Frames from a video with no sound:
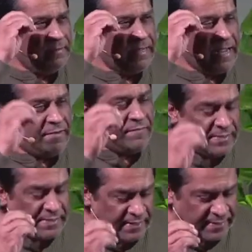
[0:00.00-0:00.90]
having
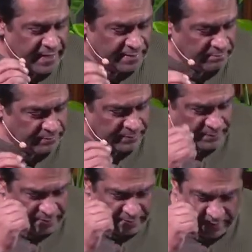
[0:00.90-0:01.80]
said that,
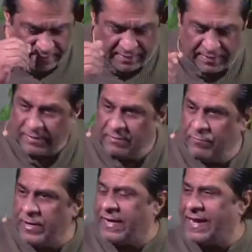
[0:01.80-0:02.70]

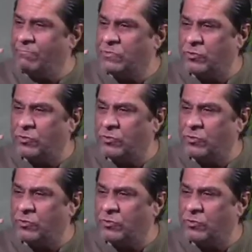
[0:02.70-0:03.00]
when it comes